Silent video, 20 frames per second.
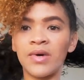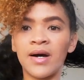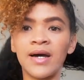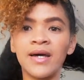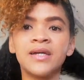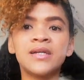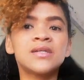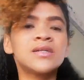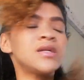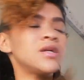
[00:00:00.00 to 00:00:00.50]
I
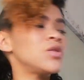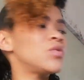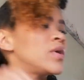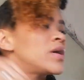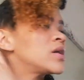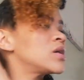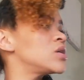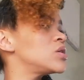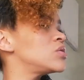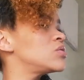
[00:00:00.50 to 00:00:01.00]
actually
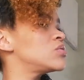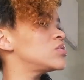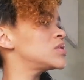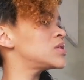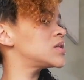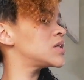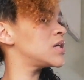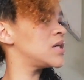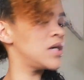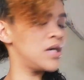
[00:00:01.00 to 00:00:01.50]
want to use
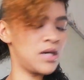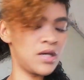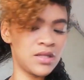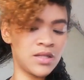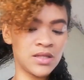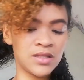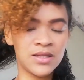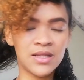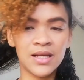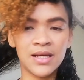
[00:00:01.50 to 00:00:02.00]

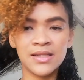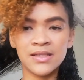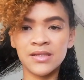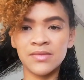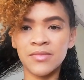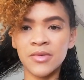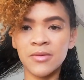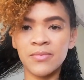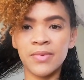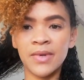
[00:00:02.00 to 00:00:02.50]
the
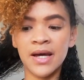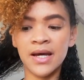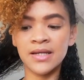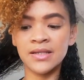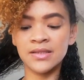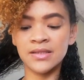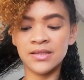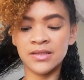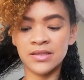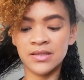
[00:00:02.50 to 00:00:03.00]
Tresemme
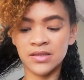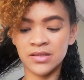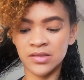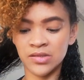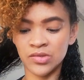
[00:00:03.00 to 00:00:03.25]
brush.